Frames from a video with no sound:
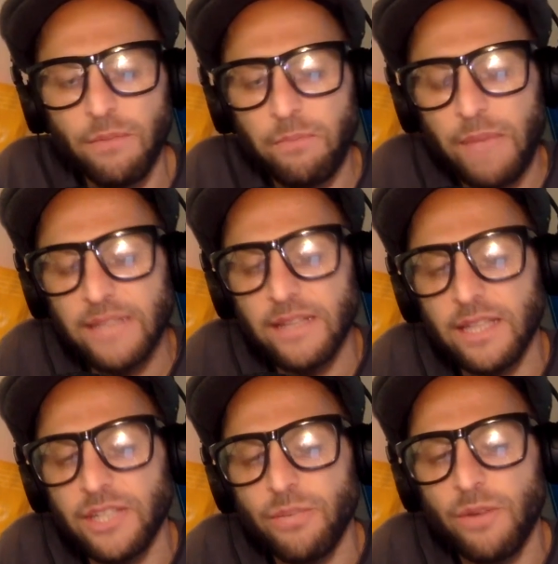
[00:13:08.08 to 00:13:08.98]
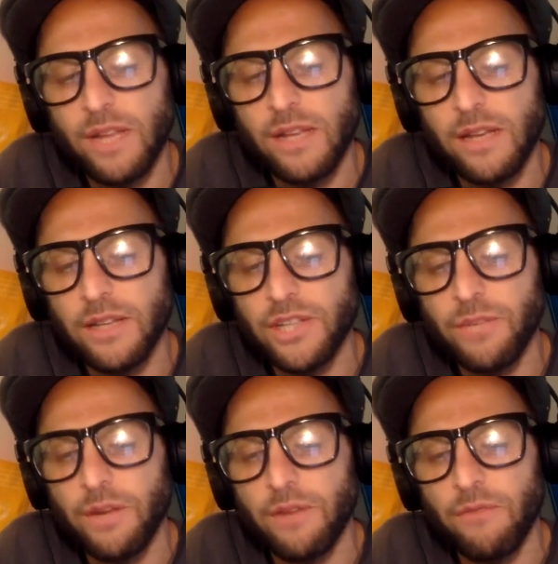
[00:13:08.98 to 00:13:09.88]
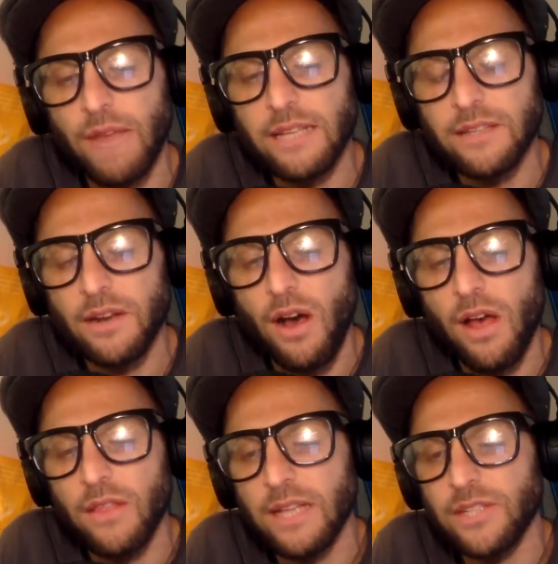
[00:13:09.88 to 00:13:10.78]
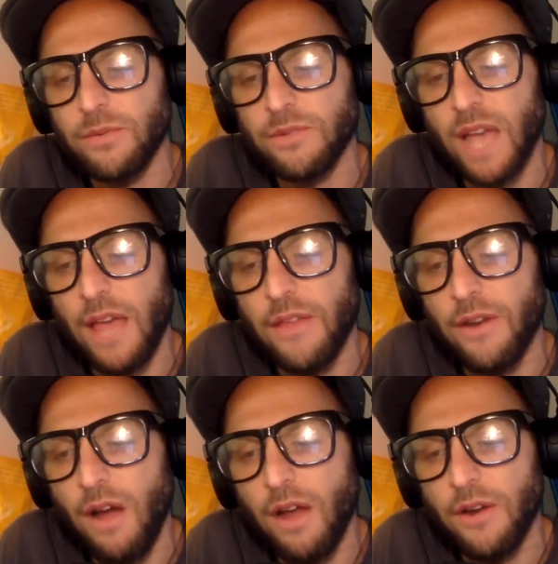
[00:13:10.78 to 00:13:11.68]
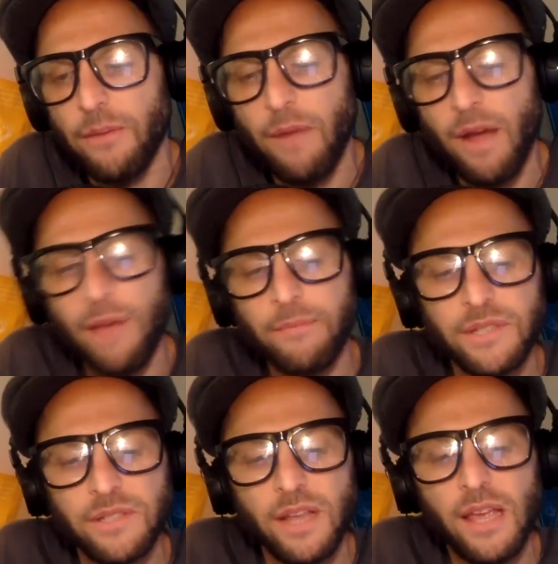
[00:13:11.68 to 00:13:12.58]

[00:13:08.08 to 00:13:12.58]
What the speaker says: basically she wouldn't rest at all unless she was either on her mom's